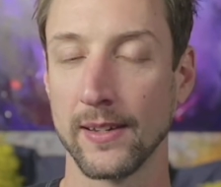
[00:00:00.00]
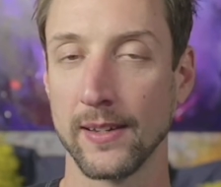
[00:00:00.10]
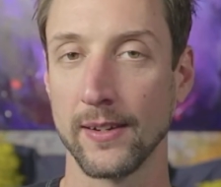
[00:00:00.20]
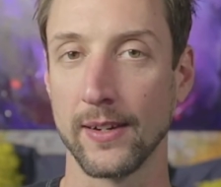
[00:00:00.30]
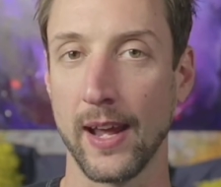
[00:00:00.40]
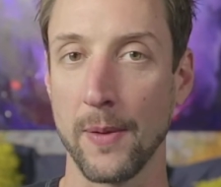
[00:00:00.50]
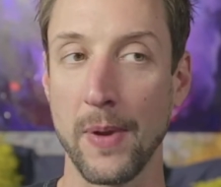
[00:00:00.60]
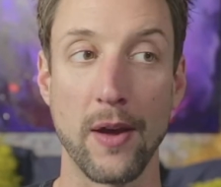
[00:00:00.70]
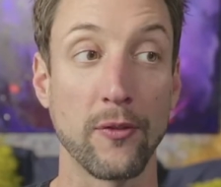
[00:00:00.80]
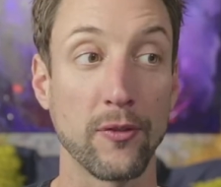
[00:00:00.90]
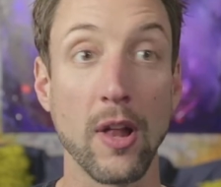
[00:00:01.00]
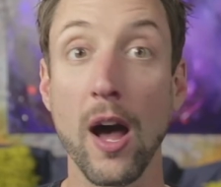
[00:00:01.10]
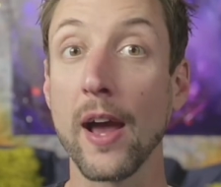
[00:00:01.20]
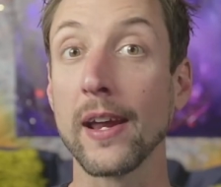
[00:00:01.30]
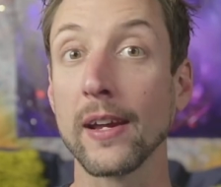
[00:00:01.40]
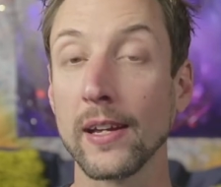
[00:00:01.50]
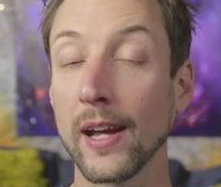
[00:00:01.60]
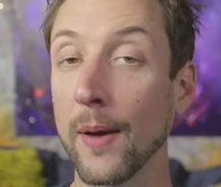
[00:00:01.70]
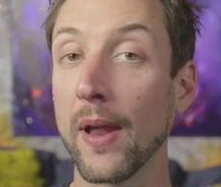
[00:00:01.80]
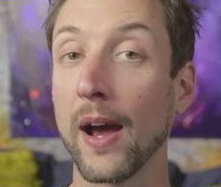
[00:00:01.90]
Okay, I'm not flying.
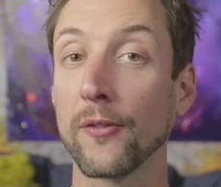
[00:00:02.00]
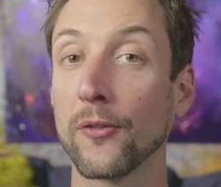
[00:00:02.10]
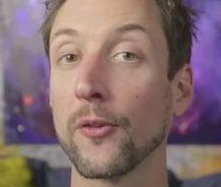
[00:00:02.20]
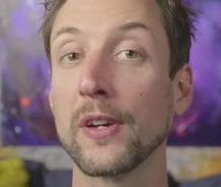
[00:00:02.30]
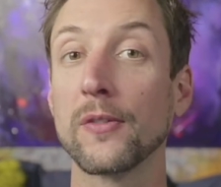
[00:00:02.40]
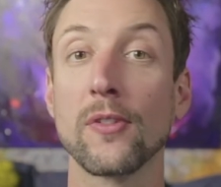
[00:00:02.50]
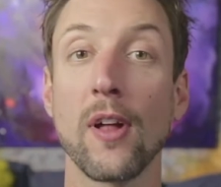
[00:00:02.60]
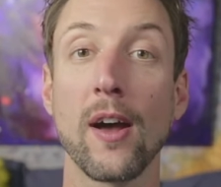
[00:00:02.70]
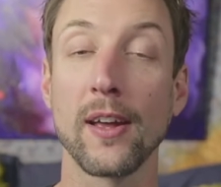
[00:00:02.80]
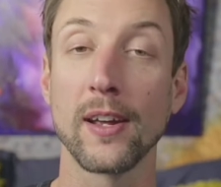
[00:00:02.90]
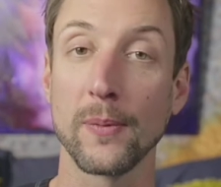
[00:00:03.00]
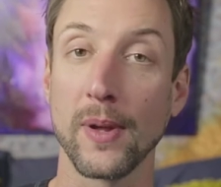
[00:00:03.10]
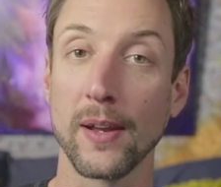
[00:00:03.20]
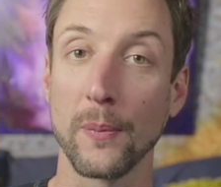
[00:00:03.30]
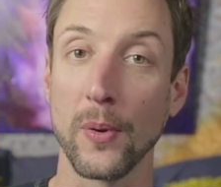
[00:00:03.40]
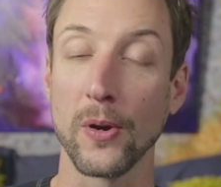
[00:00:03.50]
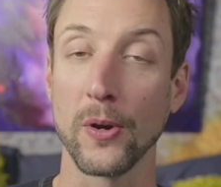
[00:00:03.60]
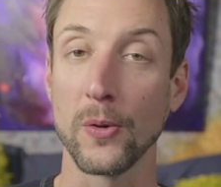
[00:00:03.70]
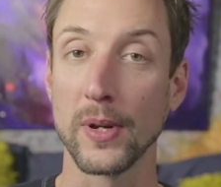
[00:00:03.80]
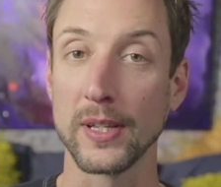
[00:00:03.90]
I'm not free flying. I'm not a
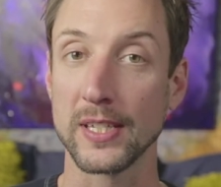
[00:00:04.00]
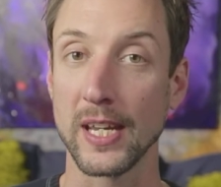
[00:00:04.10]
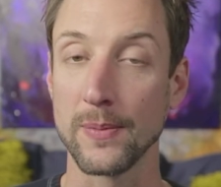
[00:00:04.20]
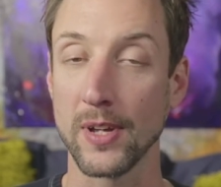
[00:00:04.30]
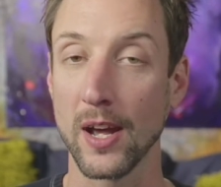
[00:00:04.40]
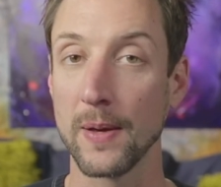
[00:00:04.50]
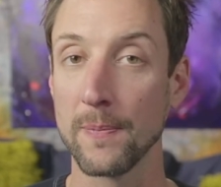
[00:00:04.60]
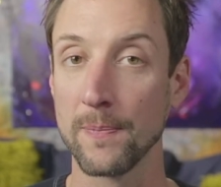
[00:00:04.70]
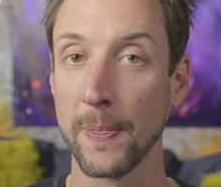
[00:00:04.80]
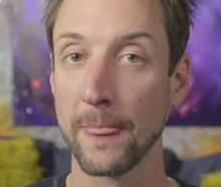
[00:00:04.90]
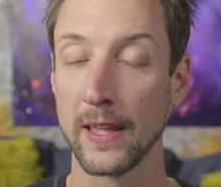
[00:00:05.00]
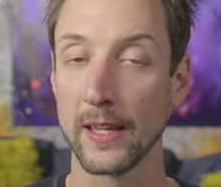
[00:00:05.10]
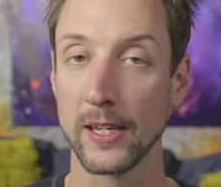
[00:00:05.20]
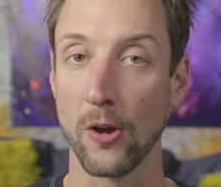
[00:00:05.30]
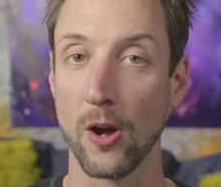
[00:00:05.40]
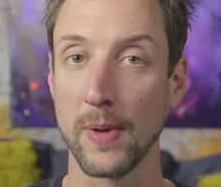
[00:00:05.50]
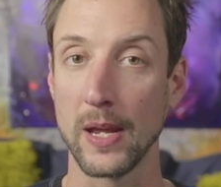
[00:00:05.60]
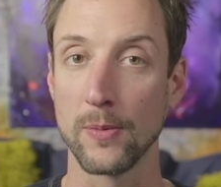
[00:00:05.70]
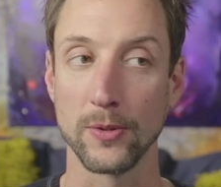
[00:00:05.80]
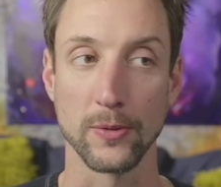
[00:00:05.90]
bird, but at the same time, you know, I'm
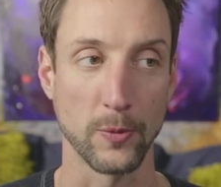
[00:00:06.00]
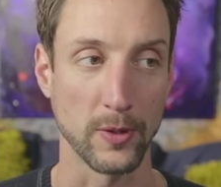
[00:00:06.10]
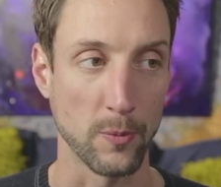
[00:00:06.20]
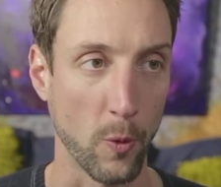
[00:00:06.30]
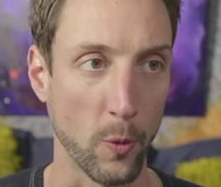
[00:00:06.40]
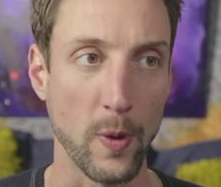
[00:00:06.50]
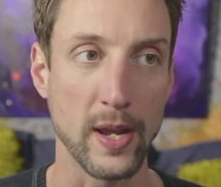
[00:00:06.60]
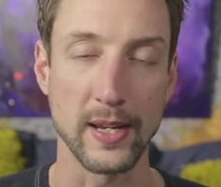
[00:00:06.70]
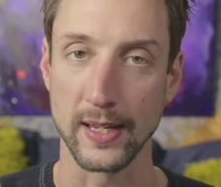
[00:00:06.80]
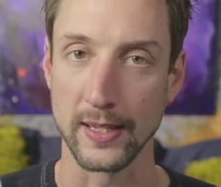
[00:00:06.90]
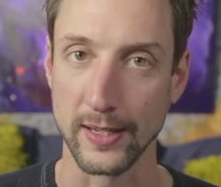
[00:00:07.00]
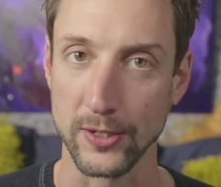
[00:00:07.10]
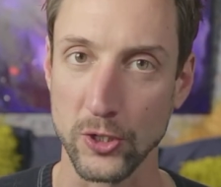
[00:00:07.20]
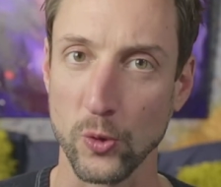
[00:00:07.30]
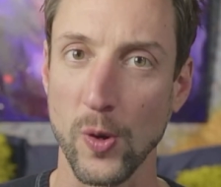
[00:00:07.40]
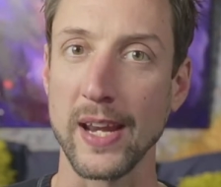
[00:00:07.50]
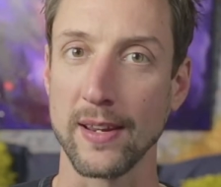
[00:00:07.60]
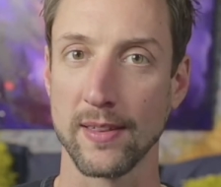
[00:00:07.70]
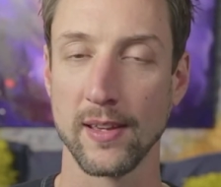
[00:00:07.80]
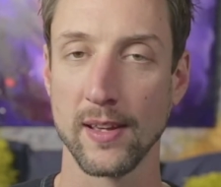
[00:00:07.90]
able with more weight and, and
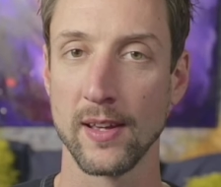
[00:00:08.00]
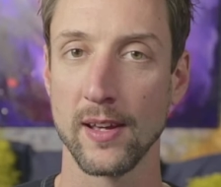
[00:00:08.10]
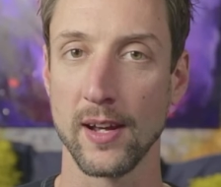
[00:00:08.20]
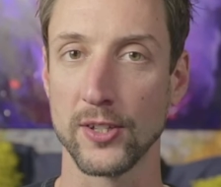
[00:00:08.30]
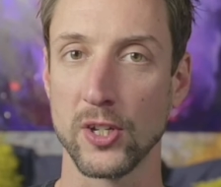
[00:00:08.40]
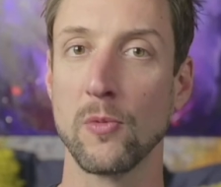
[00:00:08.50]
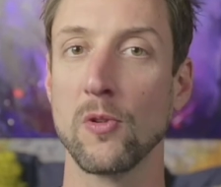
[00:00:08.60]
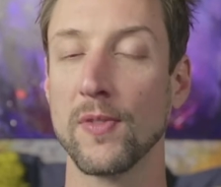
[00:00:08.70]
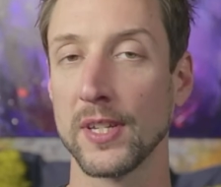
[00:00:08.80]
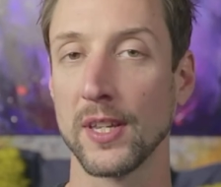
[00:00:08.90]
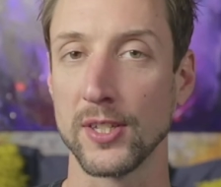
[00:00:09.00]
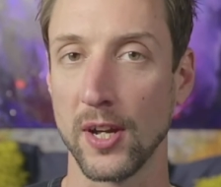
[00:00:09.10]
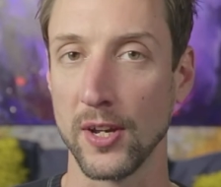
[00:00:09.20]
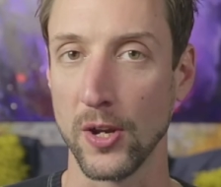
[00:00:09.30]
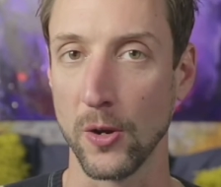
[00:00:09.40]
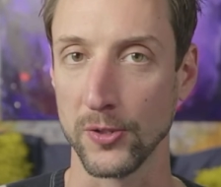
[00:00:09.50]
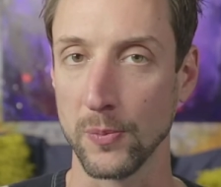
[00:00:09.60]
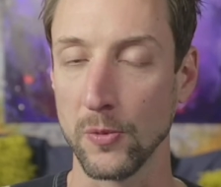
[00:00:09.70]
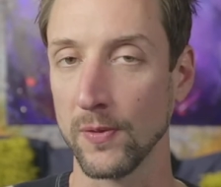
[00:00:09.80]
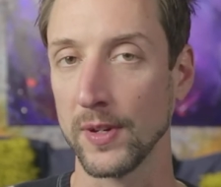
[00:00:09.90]
strength uh, to move into this unknown, to
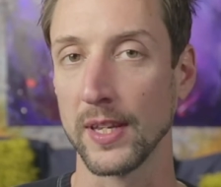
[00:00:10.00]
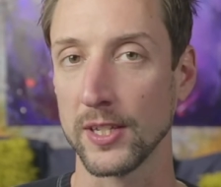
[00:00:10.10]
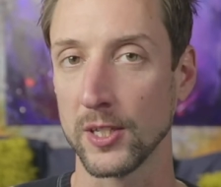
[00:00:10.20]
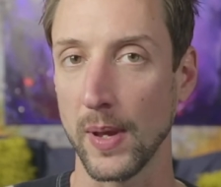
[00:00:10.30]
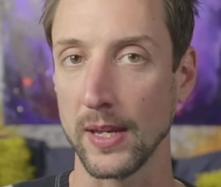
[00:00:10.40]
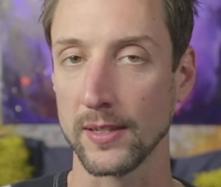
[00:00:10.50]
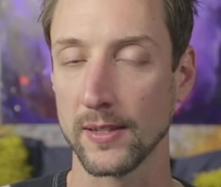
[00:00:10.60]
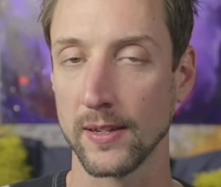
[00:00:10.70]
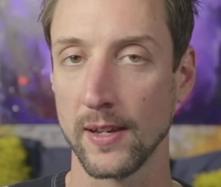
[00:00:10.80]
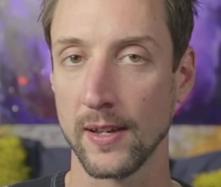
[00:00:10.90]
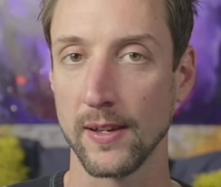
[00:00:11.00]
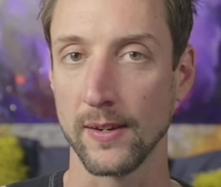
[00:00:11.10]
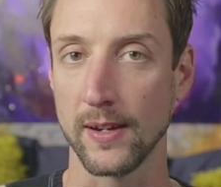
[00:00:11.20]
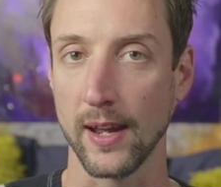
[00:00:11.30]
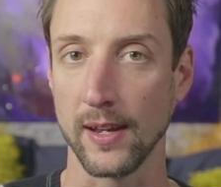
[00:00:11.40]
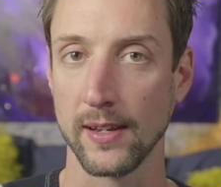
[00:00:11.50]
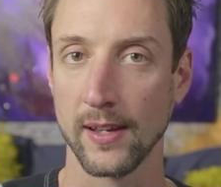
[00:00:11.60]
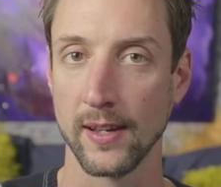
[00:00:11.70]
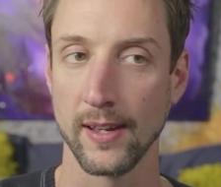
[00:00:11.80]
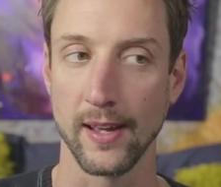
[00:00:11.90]
move into this space. Okay.
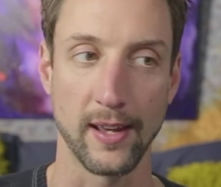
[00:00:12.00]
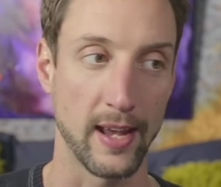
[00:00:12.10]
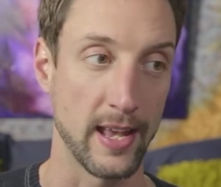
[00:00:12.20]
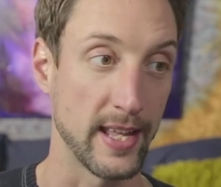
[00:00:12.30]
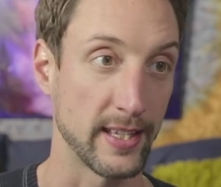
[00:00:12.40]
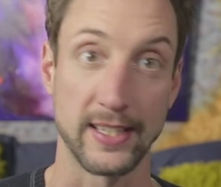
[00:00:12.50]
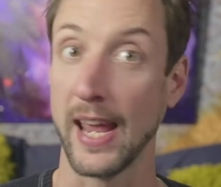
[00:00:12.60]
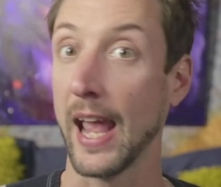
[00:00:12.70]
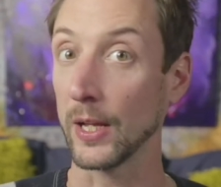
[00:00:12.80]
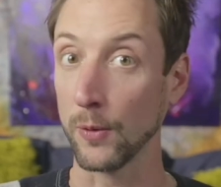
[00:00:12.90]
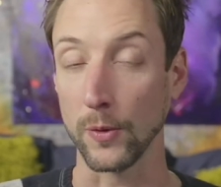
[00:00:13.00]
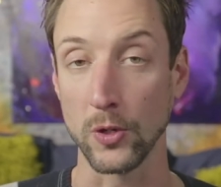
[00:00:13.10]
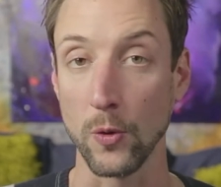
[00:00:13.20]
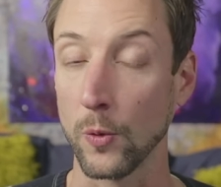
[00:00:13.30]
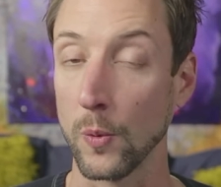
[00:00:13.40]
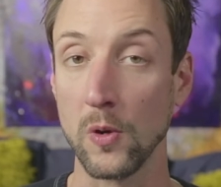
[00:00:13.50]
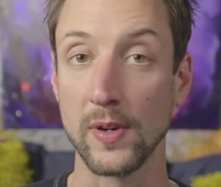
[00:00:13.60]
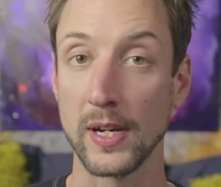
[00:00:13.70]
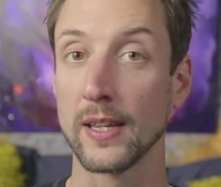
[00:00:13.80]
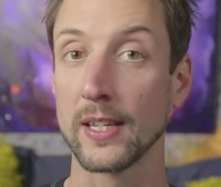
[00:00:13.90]
Uh, and that's exactly what we're doing. We're
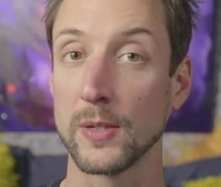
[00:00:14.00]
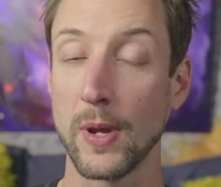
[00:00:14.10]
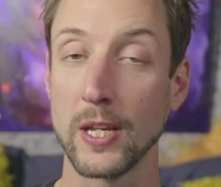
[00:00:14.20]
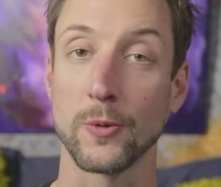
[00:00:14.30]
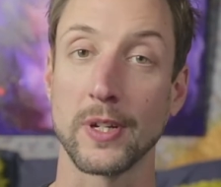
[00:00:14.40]
moving into this space.